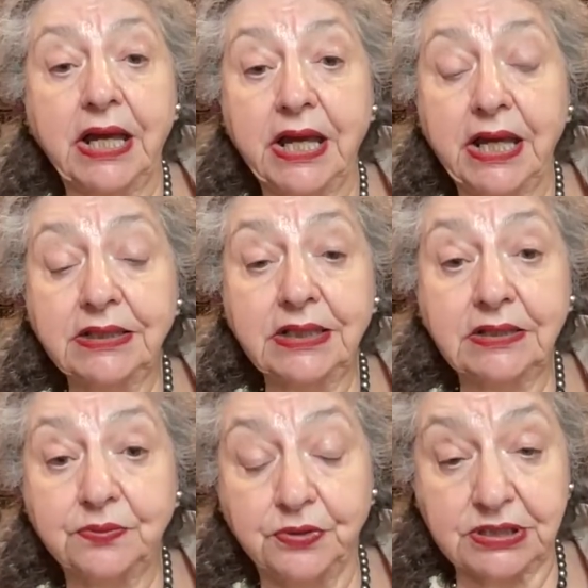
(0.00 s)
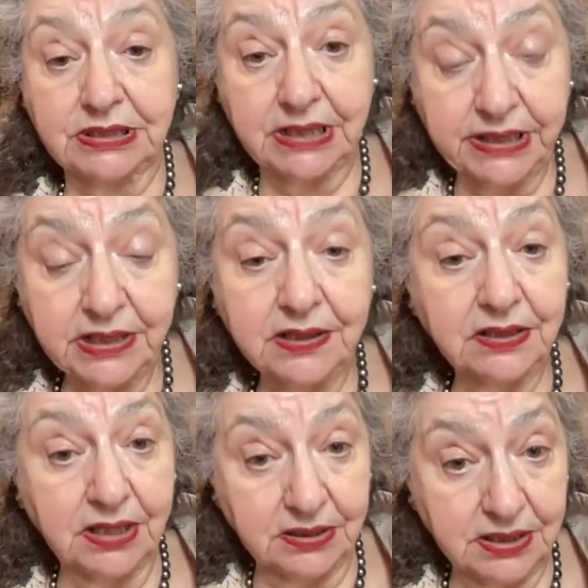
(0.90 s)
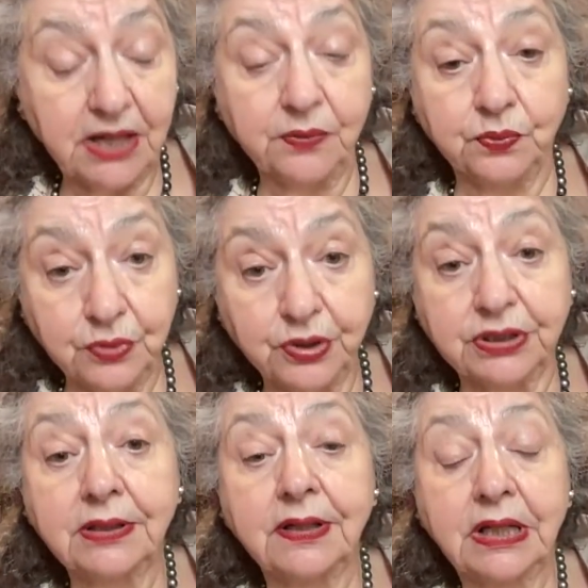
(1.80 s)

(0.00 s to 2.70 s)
And it was clear that they would